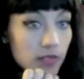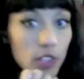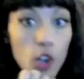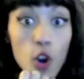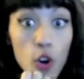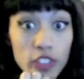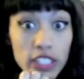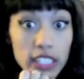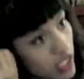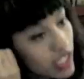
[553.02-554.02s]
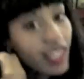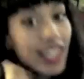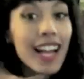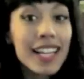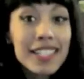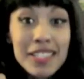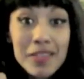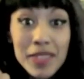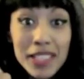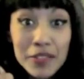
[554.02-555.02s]
Overkill.
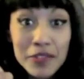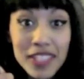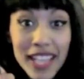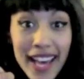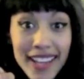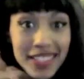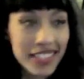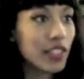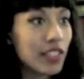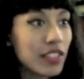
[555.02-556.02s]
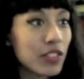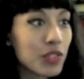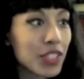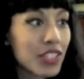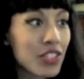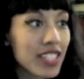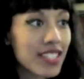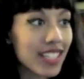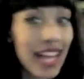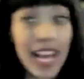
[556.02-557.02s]
90-minute finale is really just
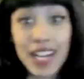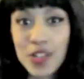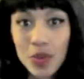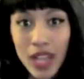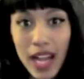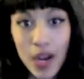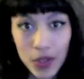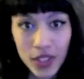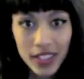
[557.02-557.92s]
an actual hour